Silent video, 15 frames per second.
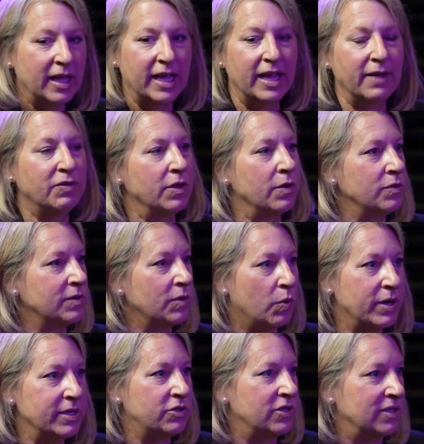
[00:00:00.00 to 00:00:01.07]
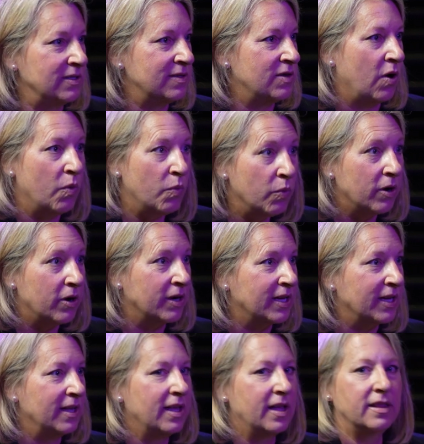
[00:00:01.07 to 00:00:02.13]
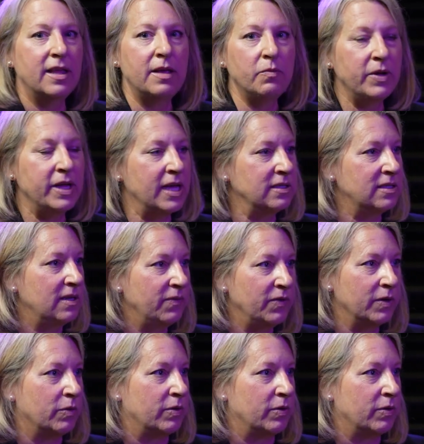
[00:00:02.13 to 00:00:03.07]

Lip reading: If those questions don't work, then we ask different